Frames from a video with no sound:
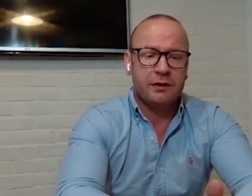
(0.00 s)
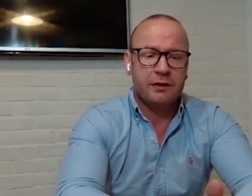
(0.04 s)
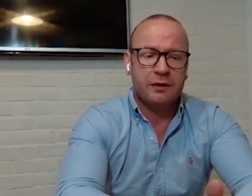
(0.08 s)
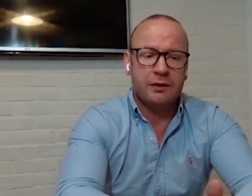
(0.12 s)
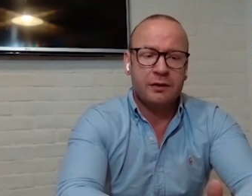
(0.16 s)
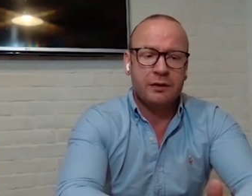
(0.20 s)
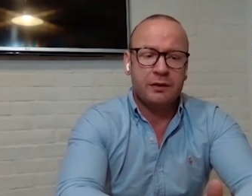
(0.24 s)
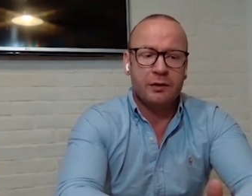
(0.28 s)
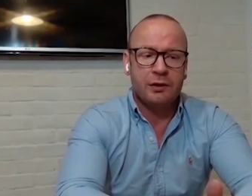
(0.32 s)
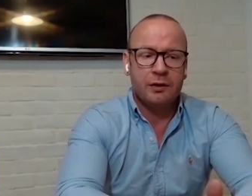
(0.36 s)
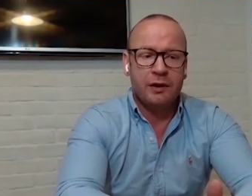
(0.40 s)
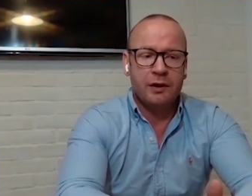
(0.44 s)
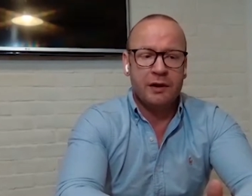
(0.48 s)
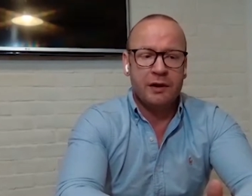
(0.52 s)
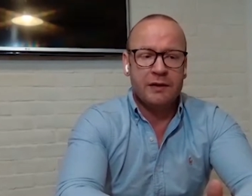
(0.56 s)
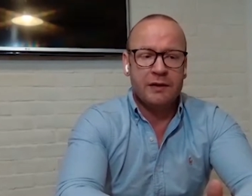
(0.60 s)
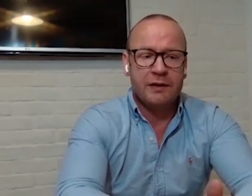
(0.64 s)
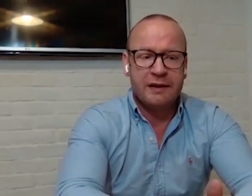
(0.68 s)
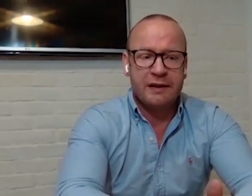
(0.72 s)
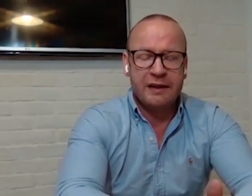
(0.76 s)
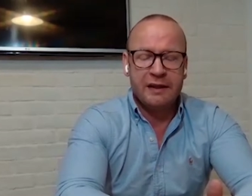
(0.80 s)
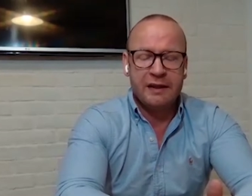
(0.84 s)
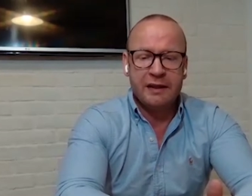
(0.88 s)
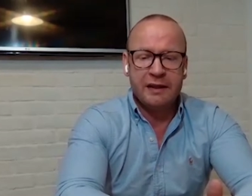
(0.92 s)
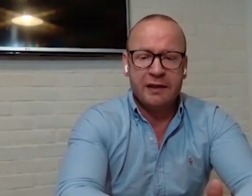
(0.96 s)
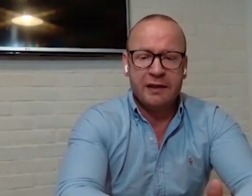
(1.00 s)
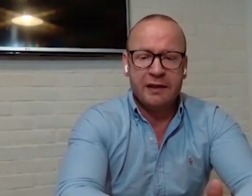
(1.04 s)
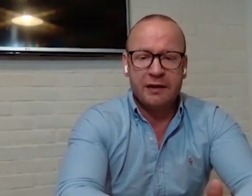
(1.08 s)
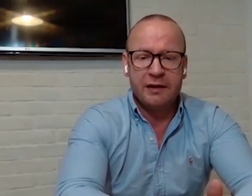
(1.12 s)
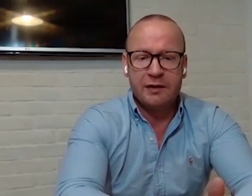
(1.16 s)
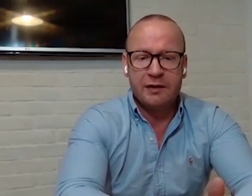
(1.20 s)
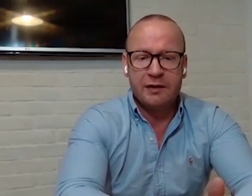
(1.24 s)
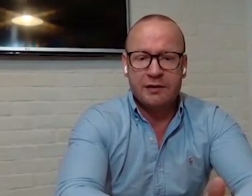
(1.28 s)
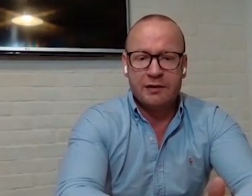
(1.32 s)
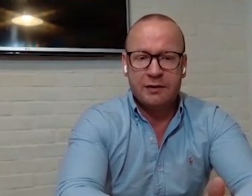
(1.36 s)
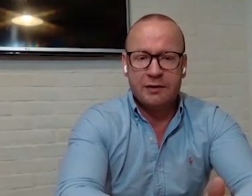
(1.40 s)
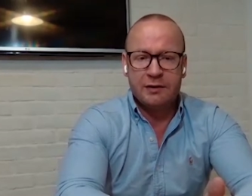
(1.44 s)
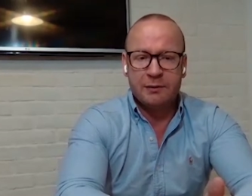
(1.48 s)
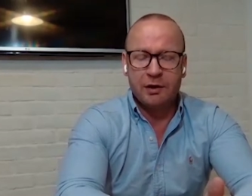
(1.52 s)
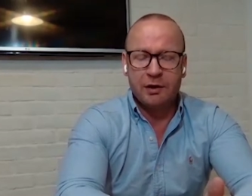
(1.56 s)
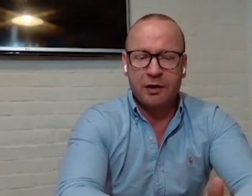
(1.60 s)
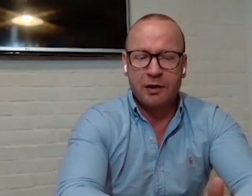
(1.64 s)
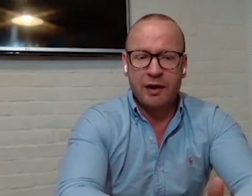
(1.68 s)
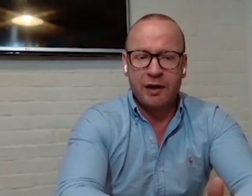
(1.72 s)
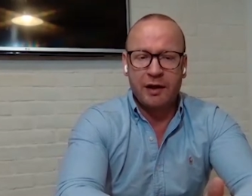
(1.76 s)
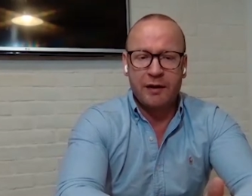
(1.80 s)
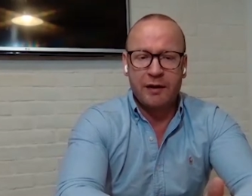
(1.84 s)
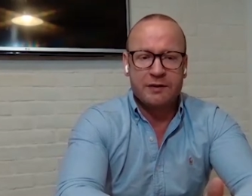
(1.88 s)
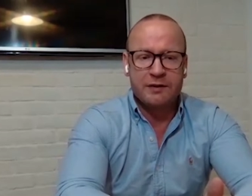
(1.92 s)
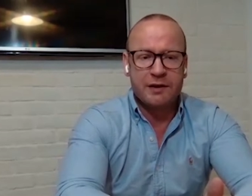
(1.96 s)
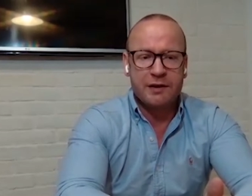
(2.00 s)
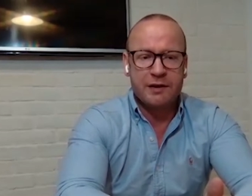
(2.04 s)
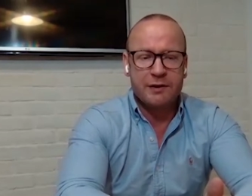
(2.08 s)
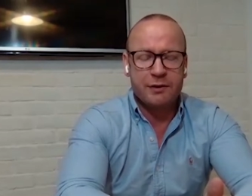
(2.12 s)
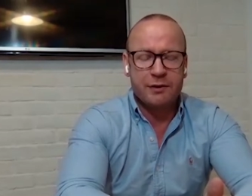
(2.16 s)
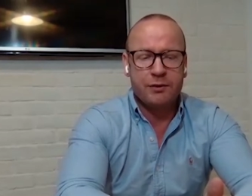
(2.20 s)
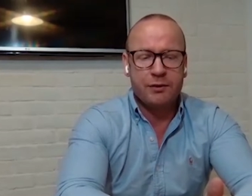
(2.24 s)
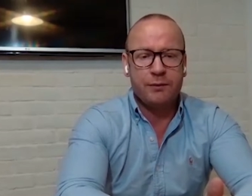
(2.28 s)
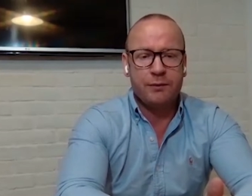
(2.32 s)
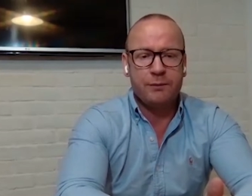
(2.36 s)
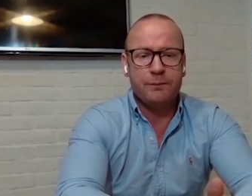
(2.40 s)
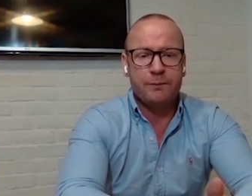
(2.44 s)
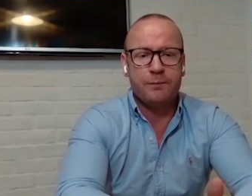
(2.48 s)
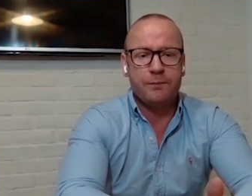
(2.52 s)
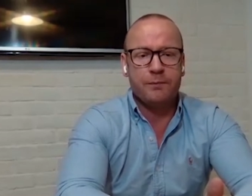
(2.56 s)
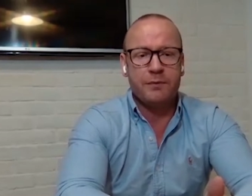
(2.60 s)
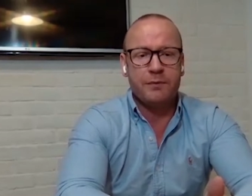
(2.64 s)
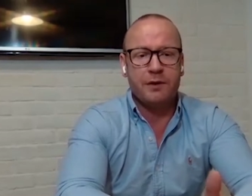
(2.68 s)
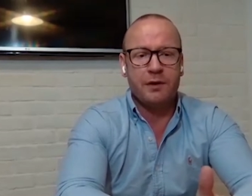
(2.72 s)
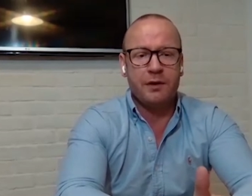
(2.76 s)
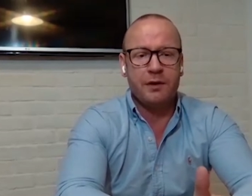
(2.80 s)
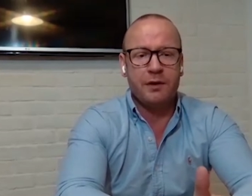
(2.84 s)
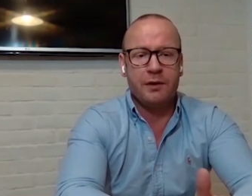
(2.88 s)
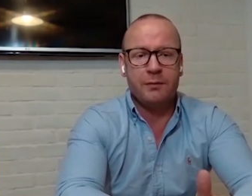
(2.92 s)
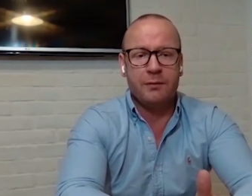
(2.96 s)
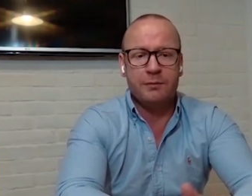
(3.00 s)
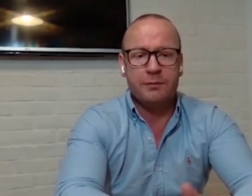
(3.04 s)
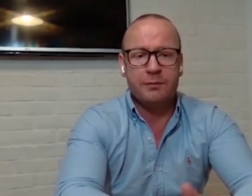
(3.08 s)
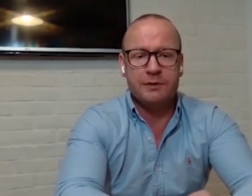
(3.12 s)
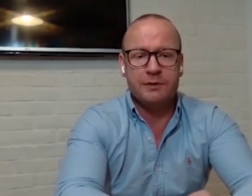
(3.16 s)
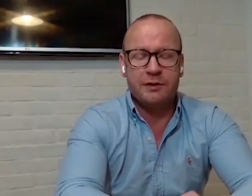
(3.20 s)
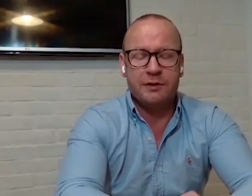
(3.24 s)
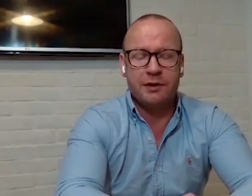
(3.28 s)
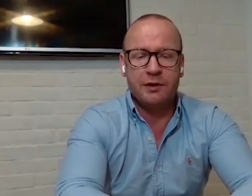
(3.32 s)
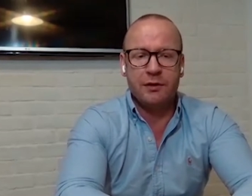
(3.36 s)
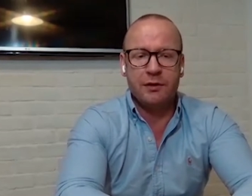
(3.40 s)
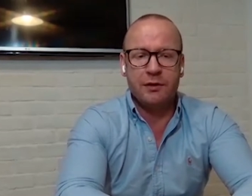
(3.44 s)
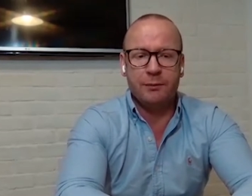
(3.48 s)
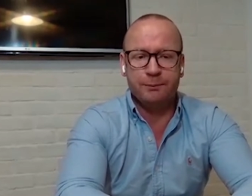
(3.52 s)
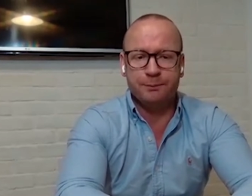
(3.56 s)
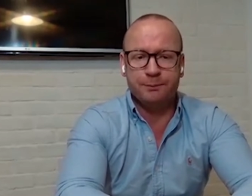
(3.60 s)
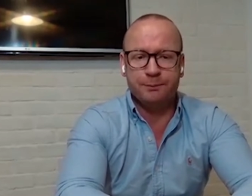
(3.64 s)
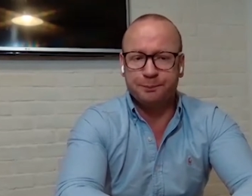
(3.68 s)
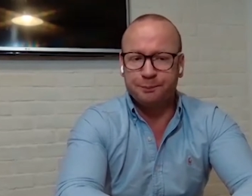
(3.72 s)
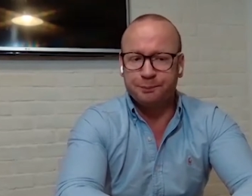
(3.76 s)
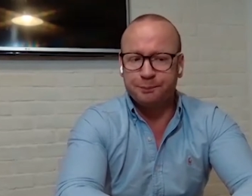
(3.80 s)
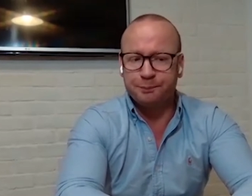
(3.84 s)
You look at the customer life cycle. So